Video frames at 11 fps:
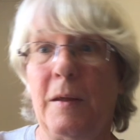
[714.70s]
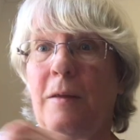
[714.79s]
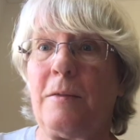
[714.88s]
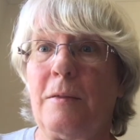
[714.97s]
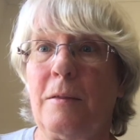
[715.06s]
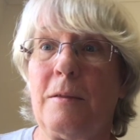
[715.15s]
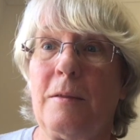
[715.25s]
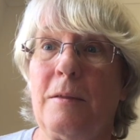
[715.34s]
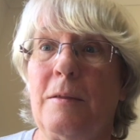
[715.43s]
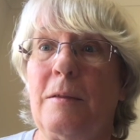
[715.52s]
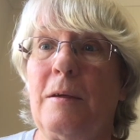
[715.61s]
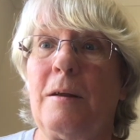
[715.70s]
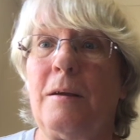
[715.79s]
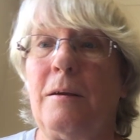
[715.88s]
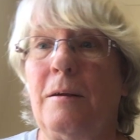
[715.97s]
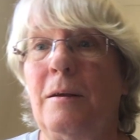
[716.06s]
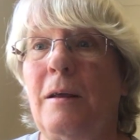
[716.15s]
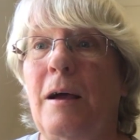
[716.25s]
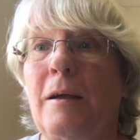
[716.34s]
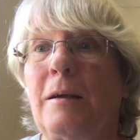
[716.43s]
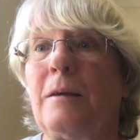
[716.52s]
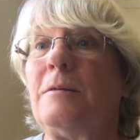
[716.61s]
hit the
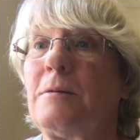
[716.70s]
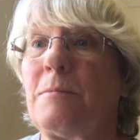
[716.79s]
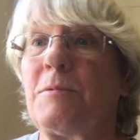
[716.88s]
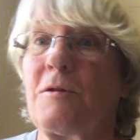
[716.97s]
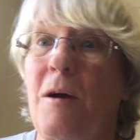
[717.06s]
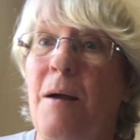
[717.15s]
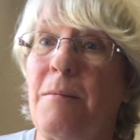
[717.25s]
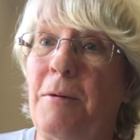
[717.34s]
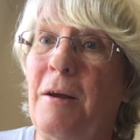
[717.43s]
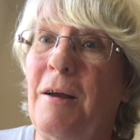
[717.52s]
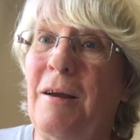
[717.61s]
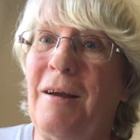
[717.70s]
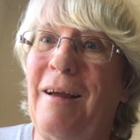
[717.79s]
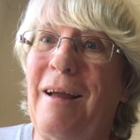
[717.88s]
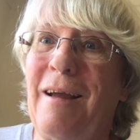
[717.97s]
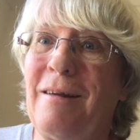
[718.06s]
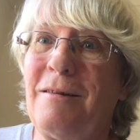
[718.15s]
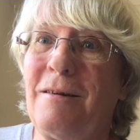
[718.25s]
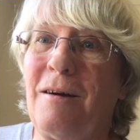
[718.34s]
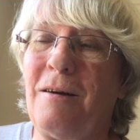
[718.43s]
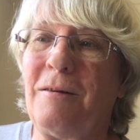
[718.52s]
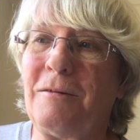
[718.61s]
like and subscribe, and
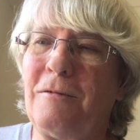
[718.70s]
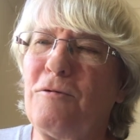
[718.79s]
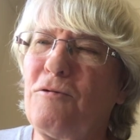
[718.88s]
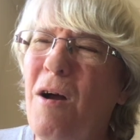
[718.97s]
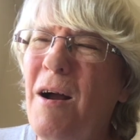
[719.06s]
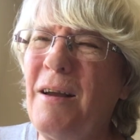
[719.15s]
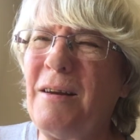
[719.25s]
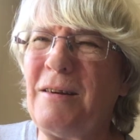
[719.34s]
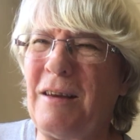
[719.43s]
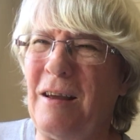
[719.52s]
I'll try and